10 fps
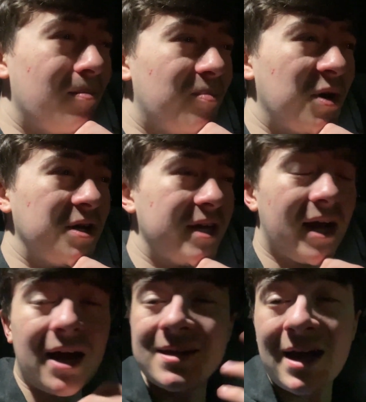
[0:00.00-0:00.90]
But
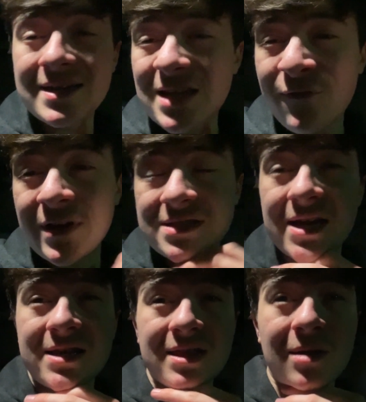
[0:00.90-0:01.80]
yeah, I'd definitely
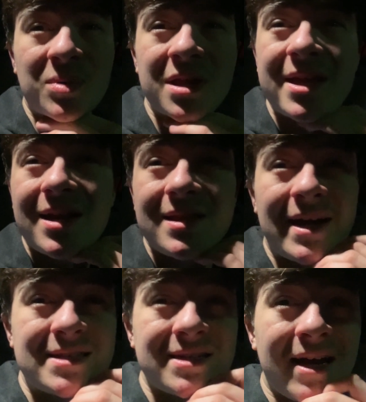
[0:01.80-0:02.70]
take that. But at the end of the
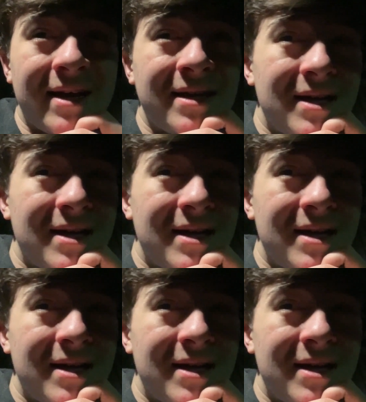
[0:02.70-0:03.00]
day today,